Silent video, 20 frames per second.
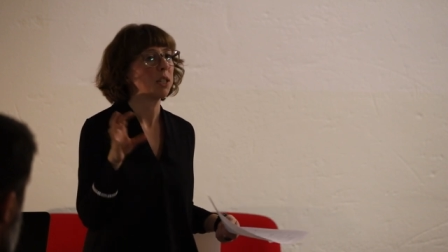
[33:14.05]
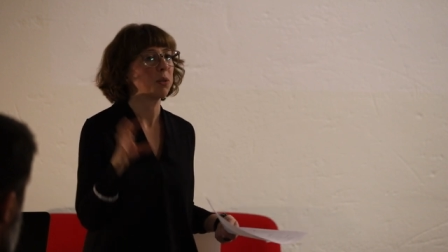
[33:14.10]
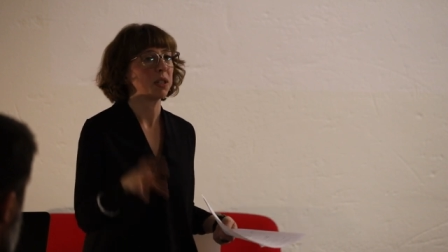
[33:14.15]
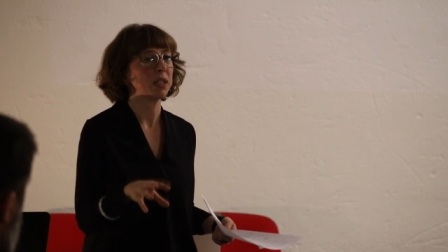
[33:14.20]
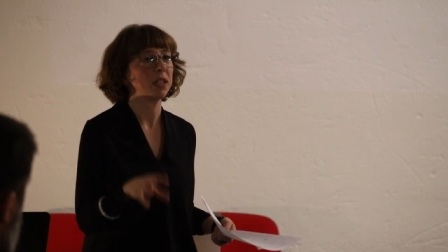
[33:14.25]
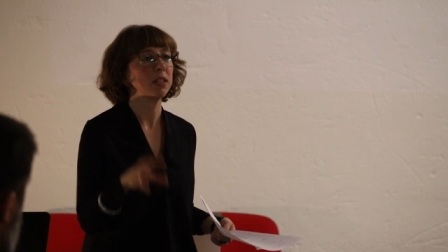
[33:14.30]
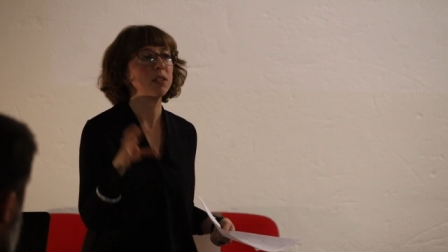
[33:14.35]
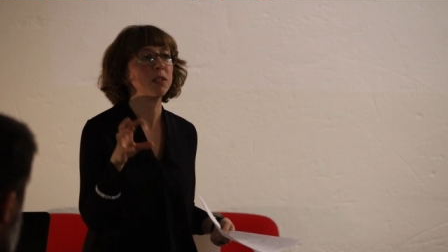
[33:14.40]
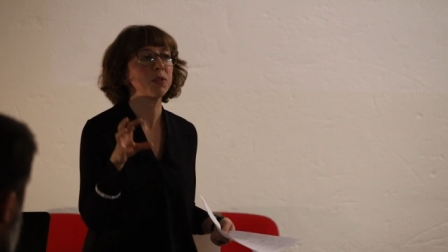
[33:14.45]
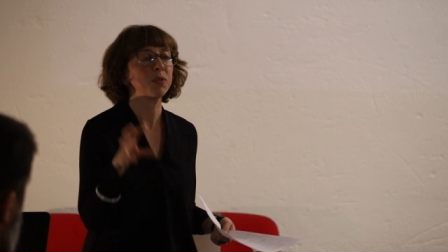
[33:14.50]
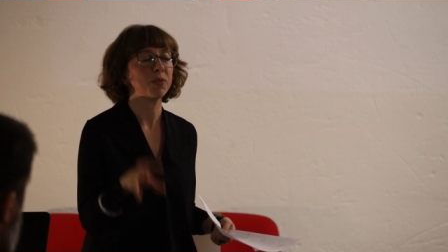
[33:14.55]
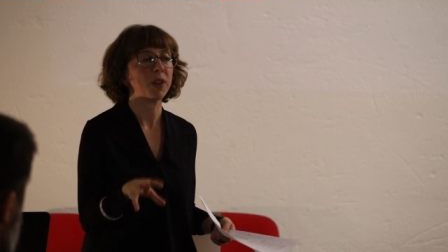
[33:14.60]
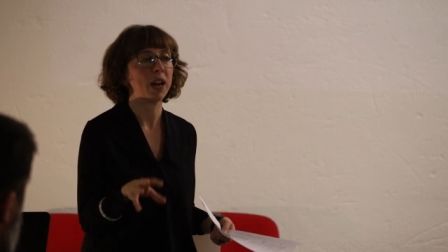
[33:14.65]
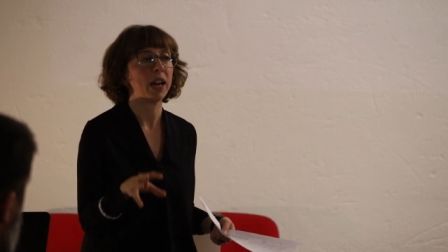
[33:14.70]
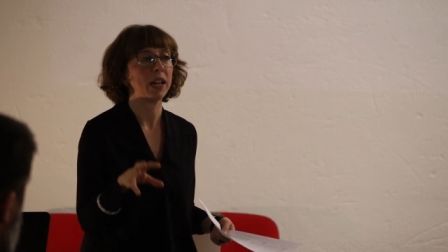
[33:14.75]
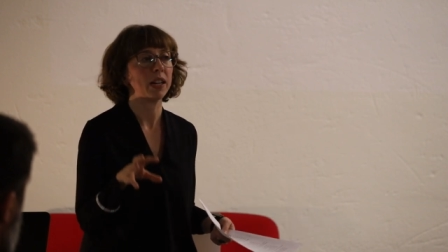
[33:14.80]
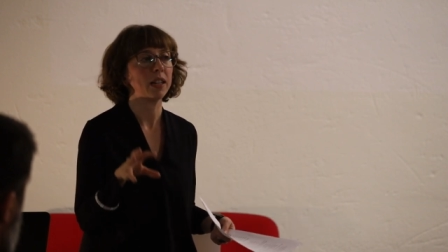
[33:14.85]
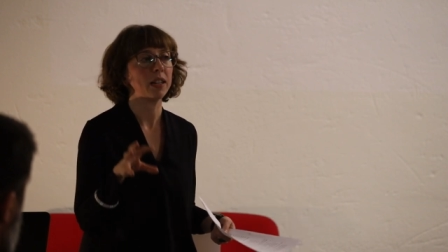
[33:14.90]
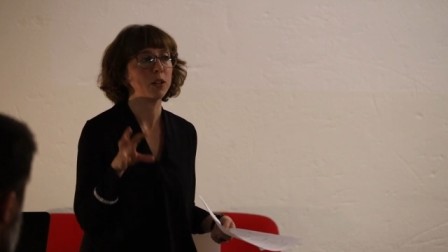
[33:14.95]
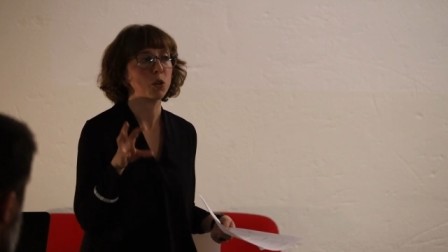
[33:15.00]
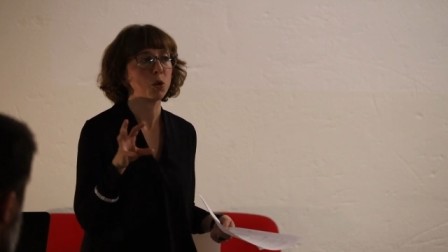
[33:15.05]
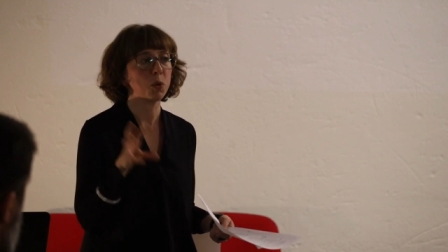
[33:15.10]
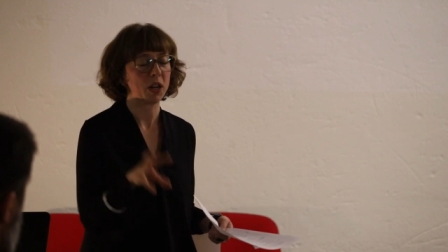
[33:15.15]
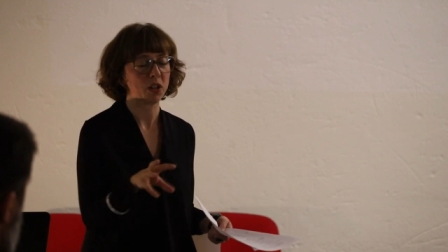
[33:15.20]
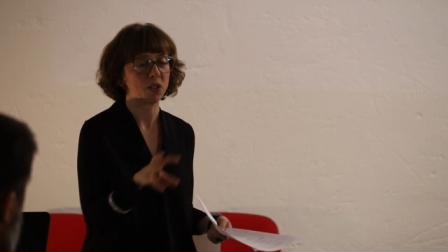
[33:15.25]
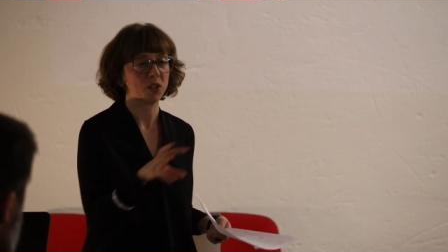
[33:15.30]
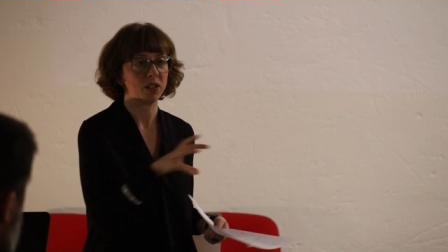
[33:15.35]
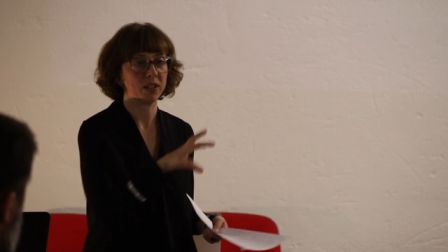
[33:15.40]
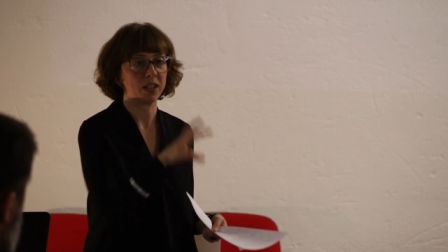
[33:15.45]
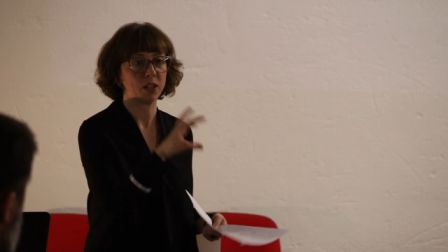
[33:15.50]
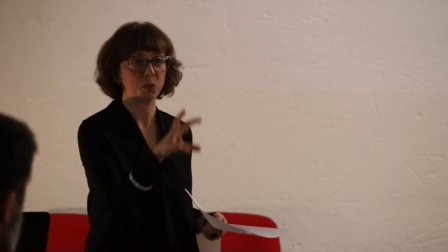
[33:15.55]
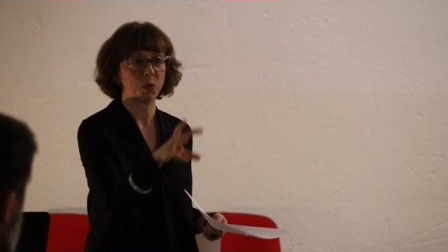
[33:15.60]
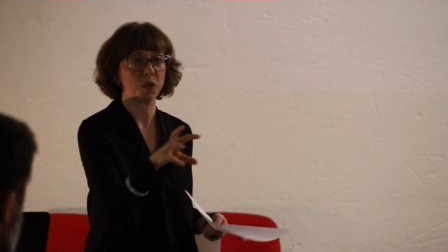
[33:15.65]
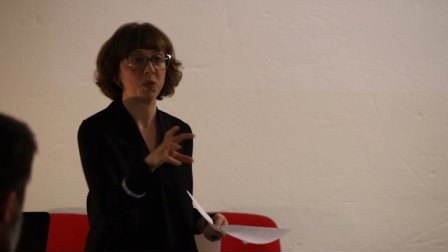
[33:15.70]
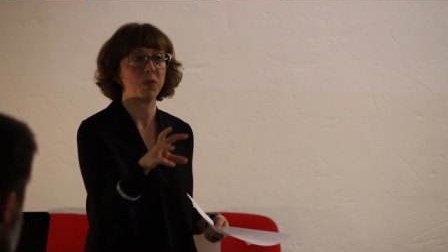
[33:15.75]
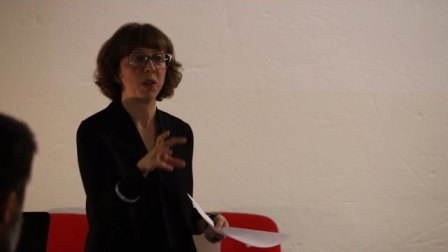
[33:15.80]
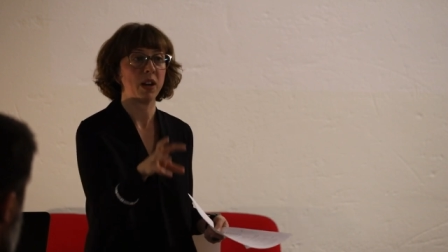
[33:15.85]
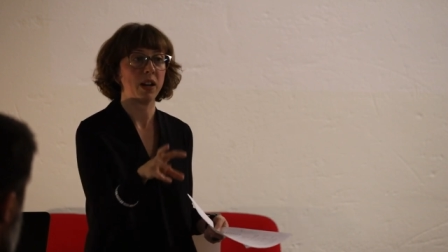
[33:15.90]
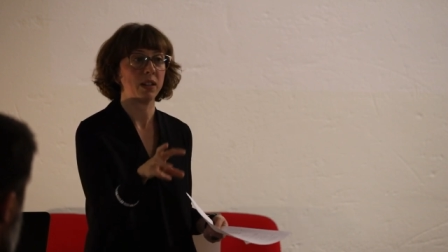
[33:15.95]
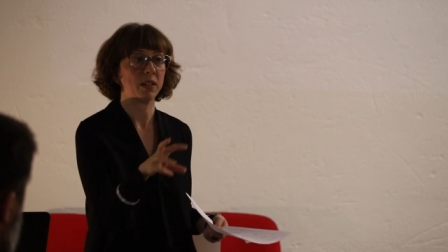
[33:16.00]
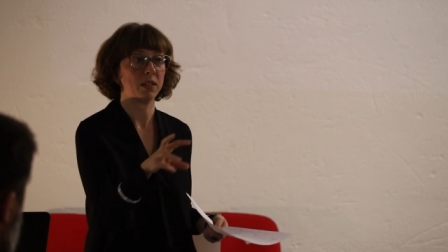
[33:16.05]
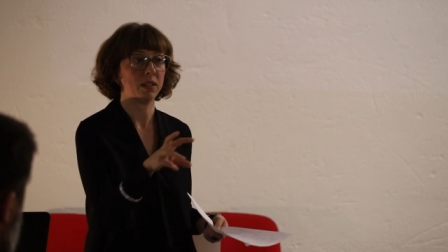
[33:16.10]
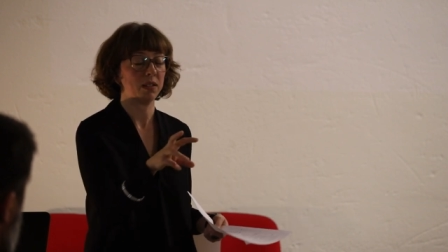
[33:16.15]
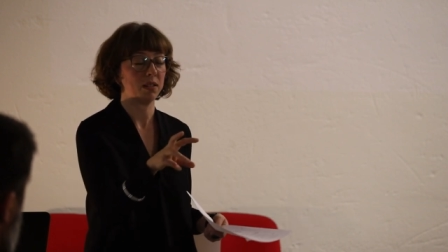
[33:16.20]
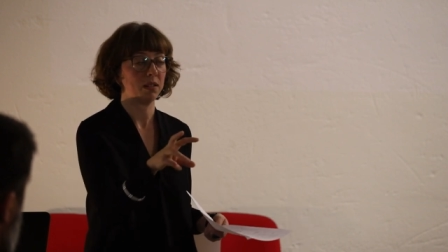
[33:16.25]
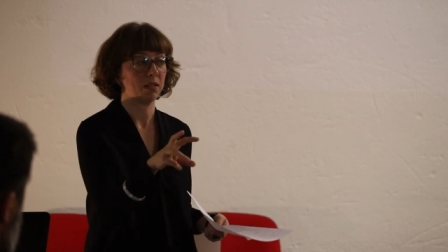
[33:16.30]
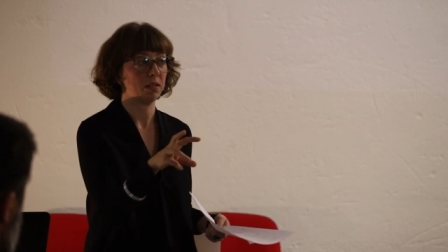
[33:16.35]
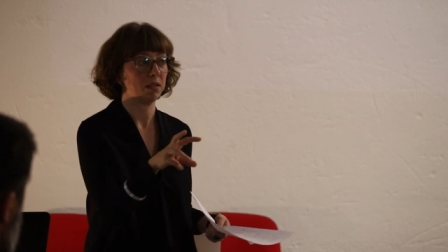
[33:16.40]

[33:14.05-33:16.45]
to identify questions that we find